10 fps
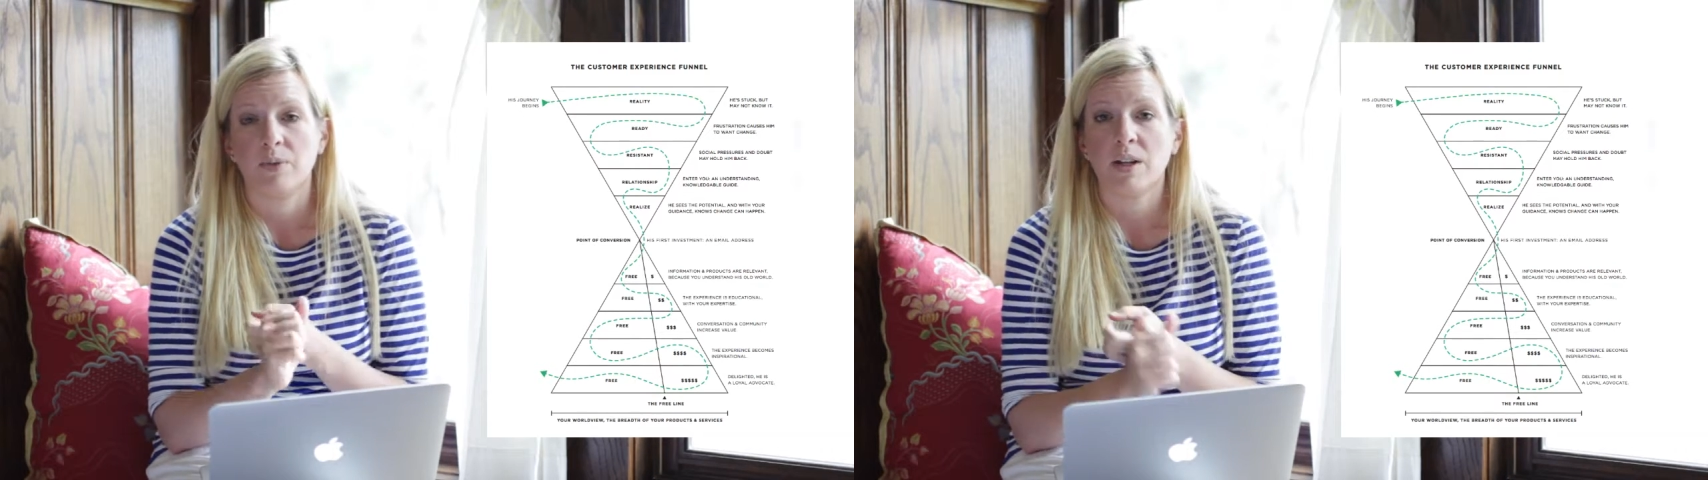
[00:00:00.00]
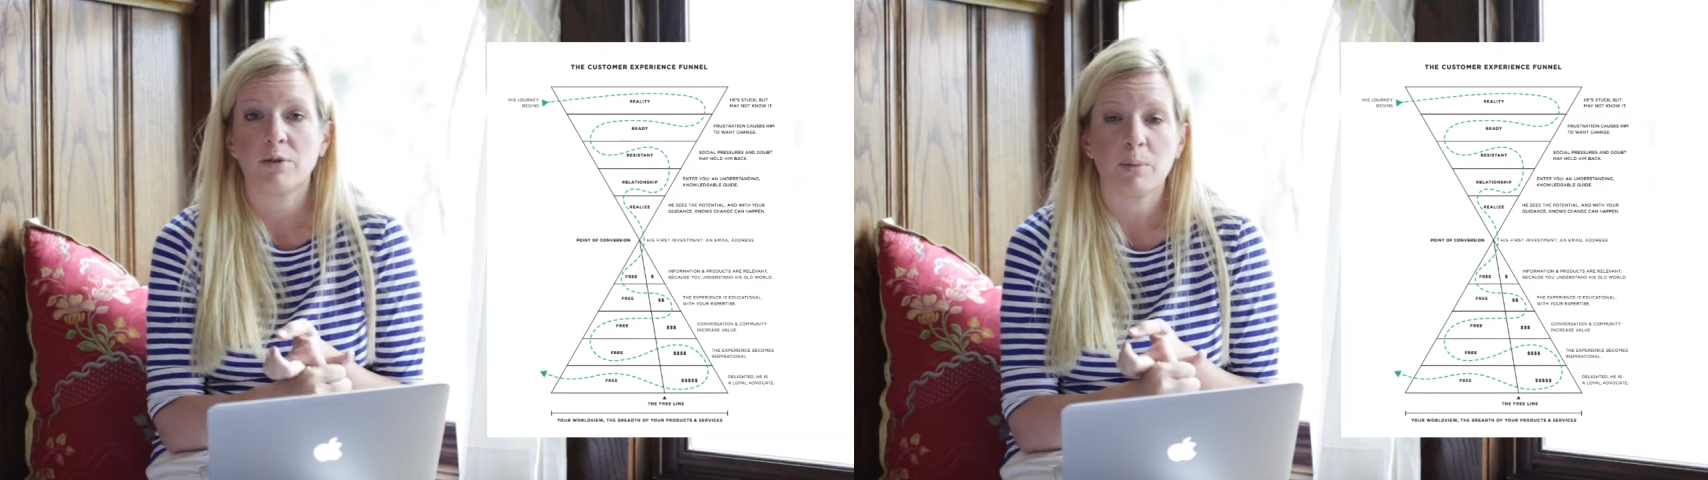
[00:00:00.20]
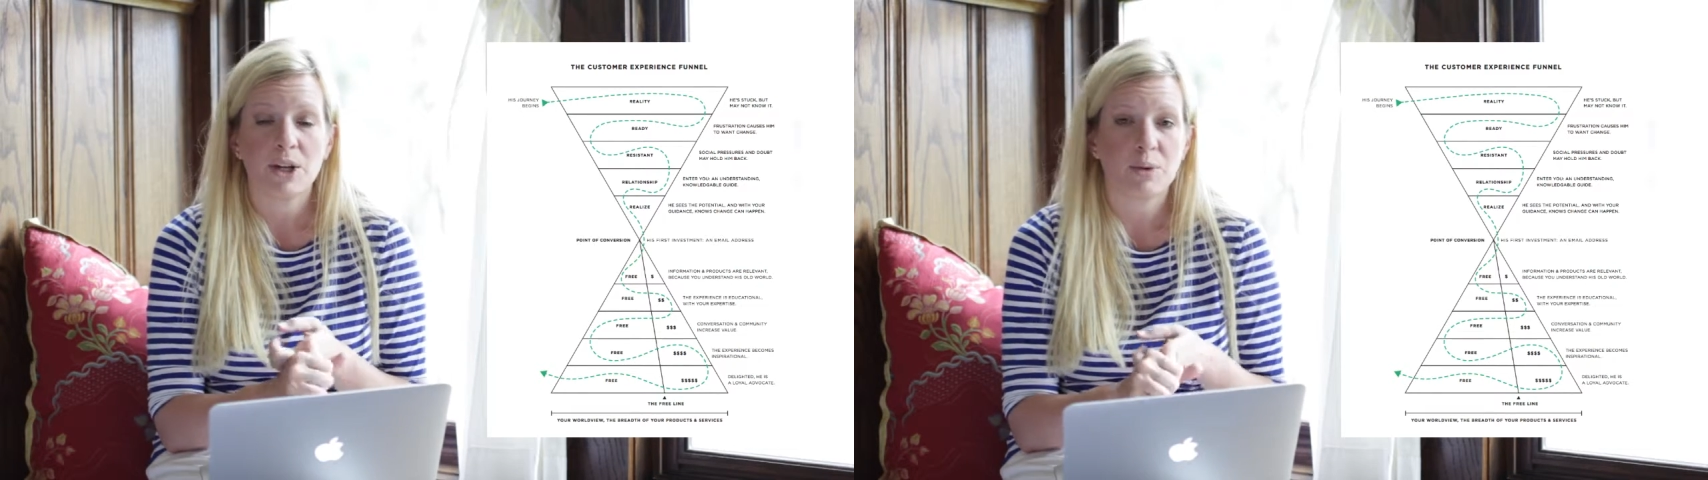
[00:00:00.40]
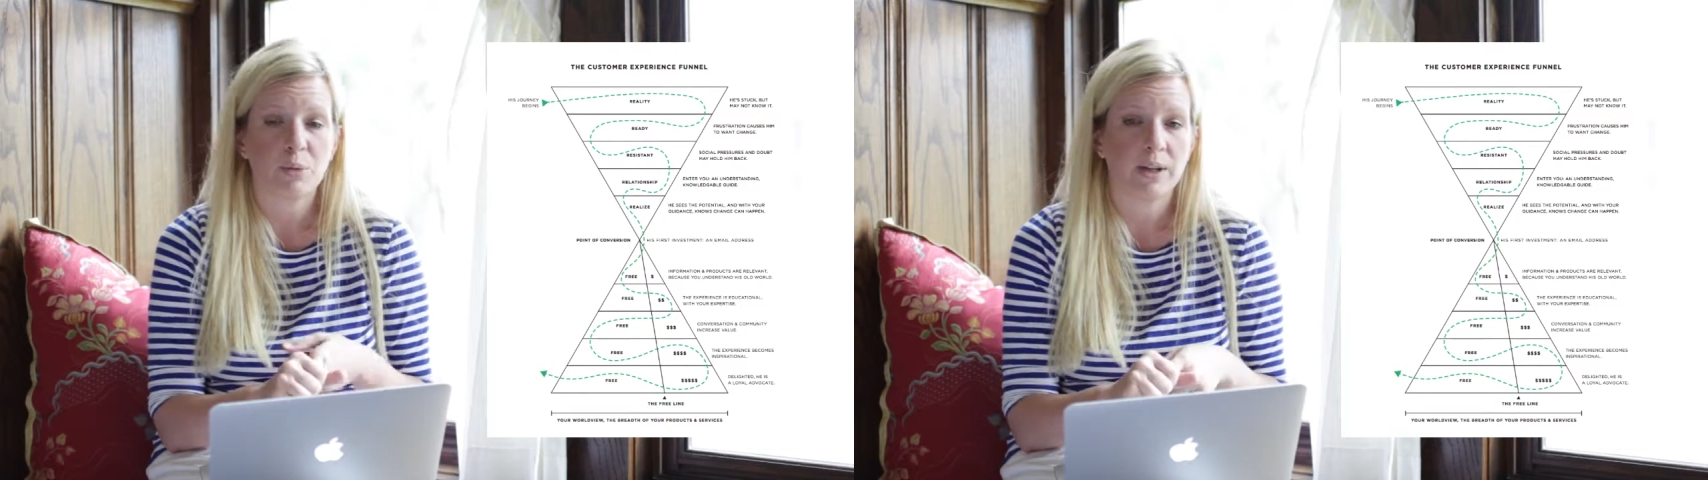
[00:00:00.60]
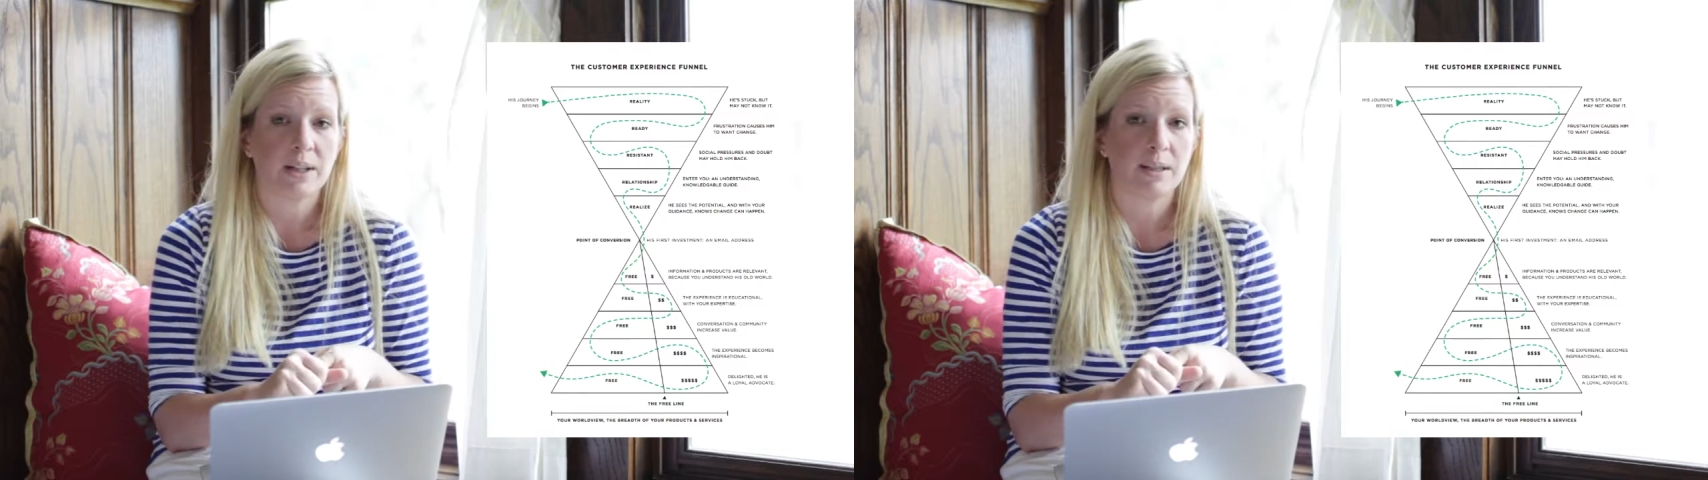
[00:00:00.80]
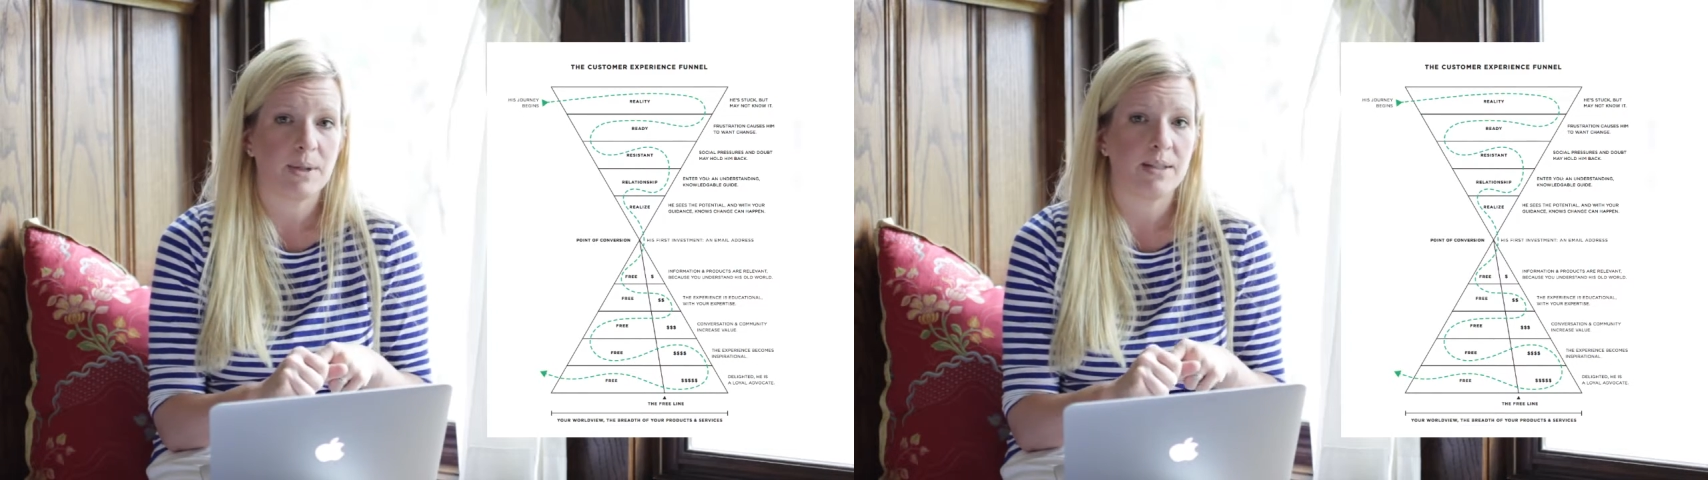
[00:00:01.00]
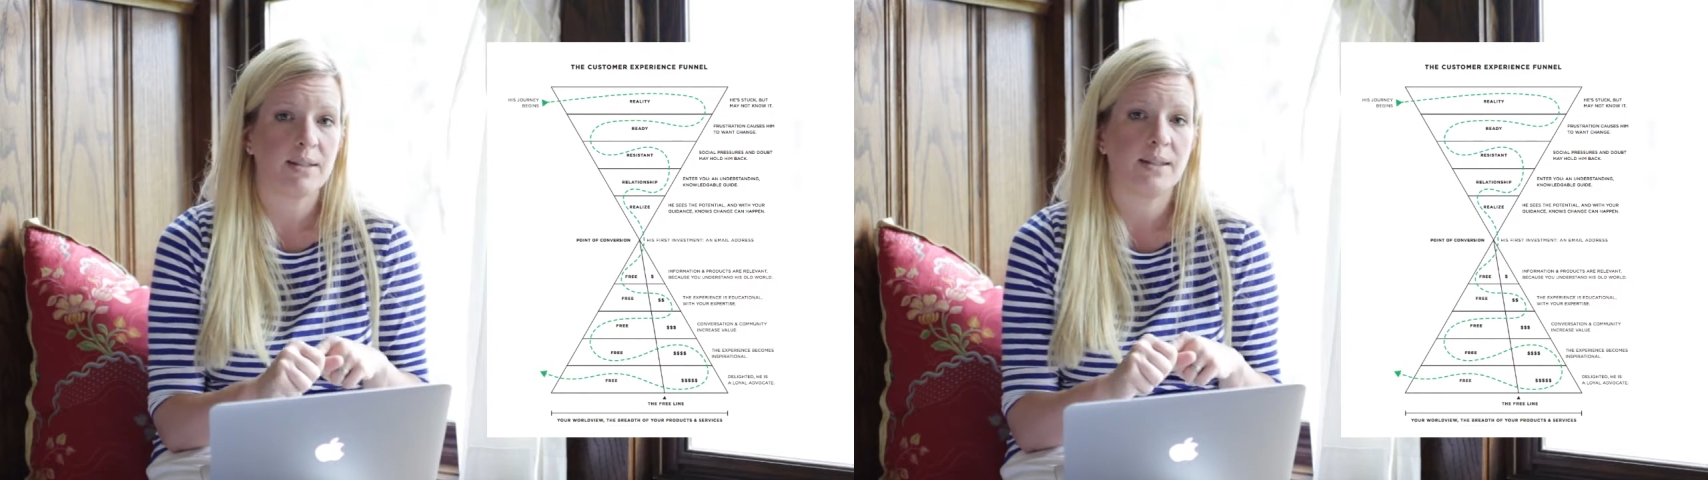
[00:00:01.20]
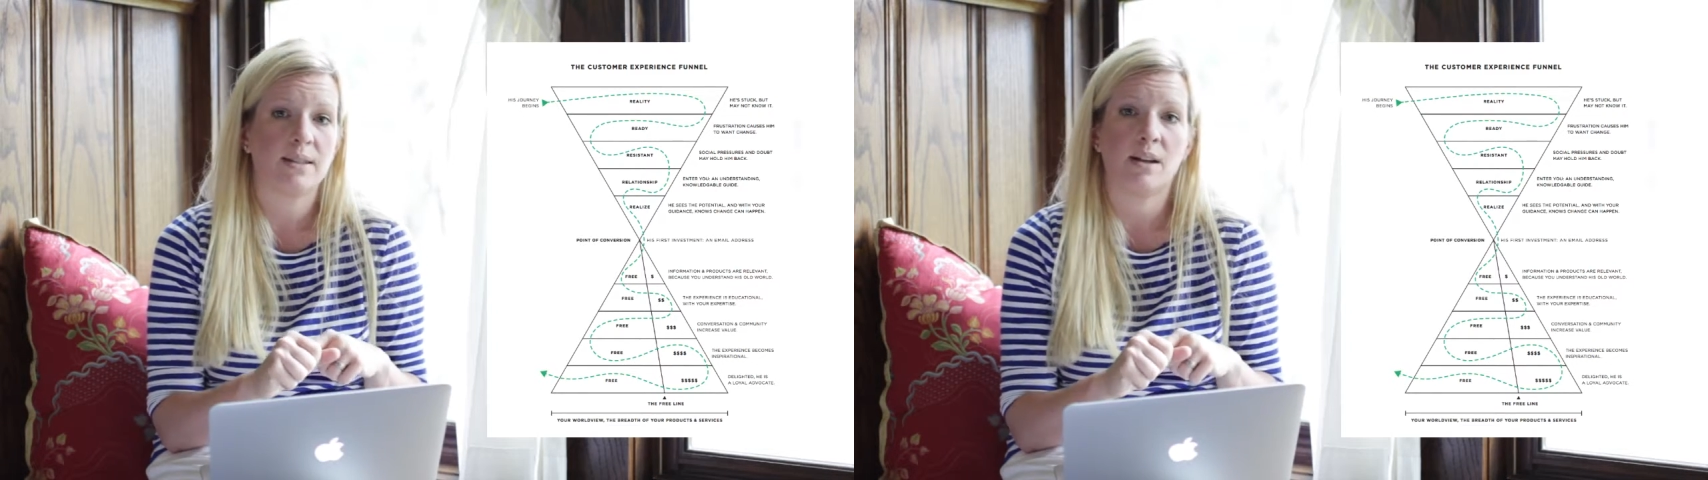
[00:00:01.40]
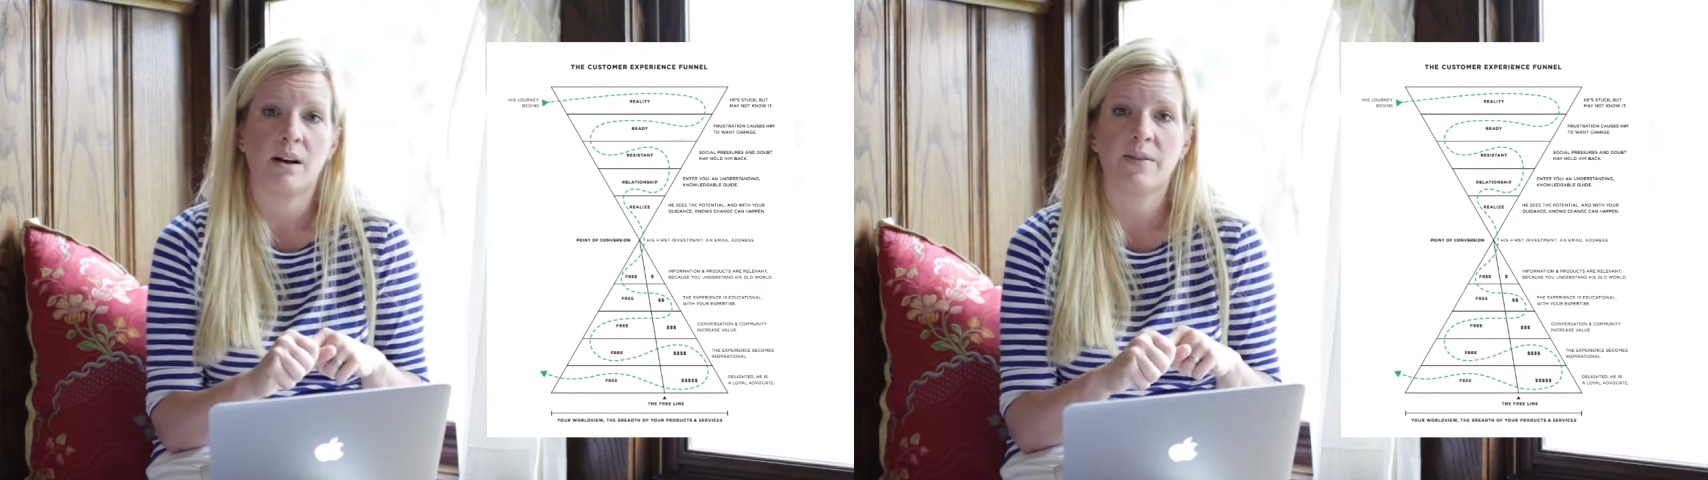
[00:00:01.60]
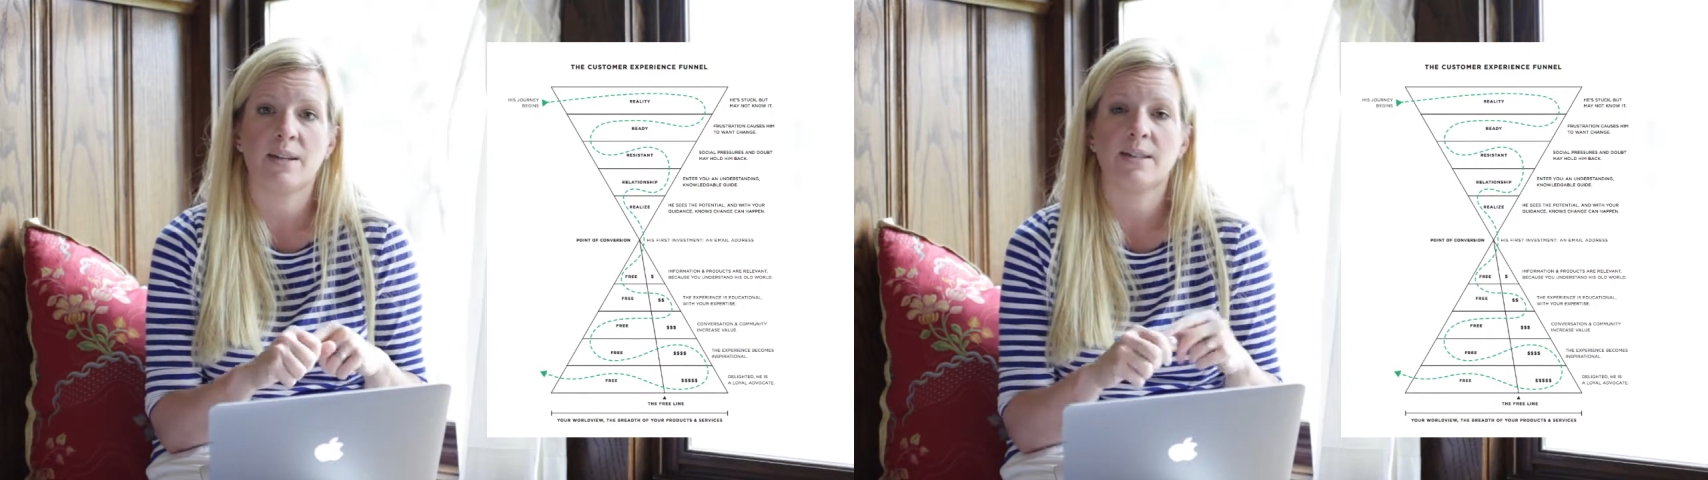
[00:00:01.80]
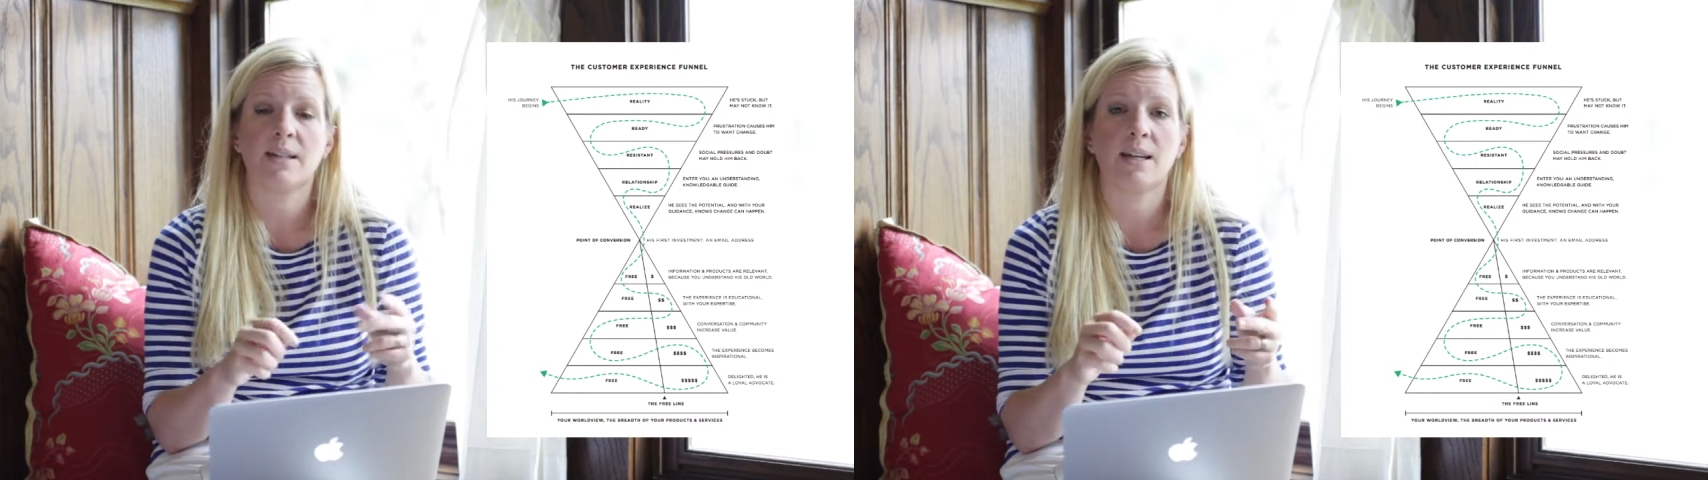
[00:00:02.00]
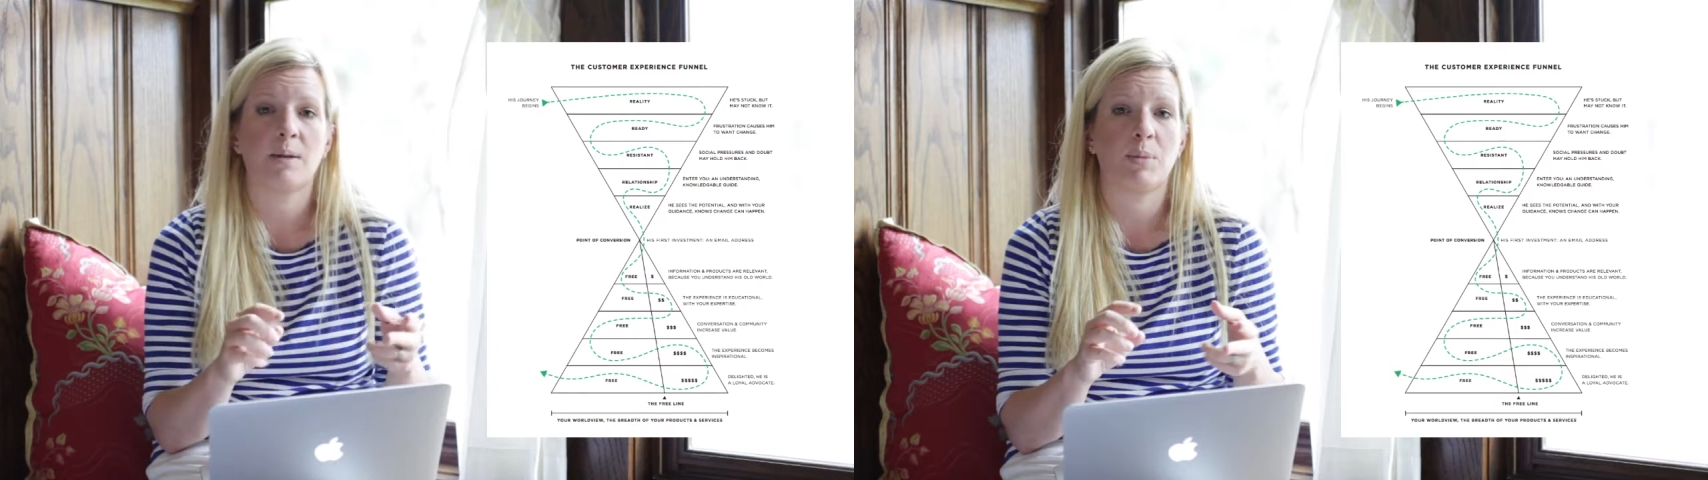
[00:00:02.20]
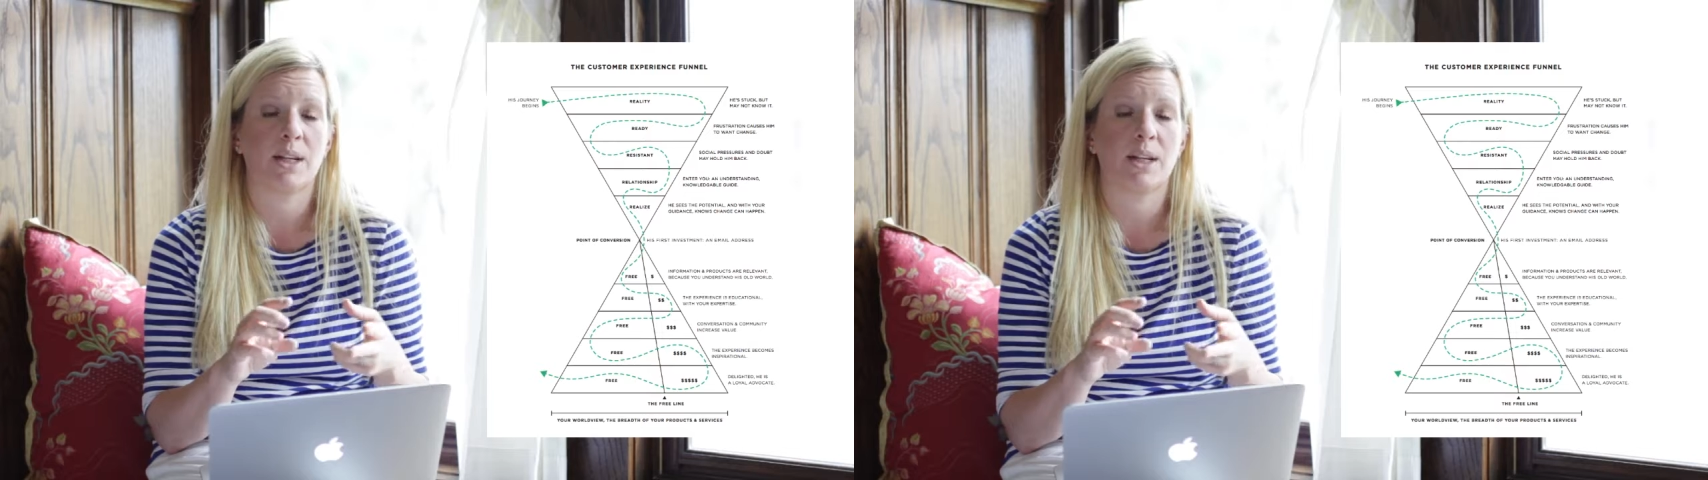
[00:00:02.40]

information products businesses, obviously,